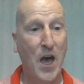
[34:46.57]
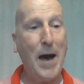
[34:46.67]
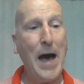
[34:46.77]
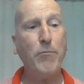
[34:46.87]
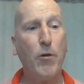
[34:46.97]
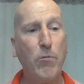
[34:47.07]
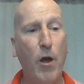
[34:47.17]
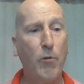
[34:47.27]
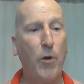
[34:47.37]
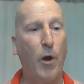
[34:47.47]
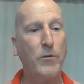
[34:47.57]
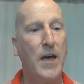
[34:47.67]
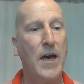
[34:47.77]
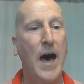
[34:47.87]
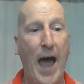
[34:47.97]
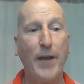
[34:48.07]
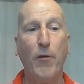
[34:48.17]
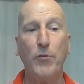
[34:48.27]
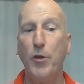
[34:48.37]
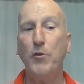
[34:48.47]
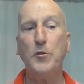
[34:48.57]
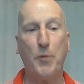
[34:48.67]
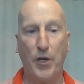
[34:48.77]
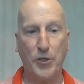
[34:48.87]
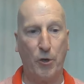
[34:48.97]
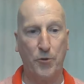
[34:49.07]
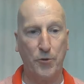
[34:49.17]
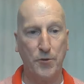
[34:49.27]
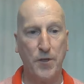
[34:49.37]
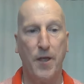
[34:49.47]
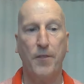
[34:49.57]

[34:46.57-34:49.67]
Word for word: Bob LaRoe wrote, I don't use brush holders.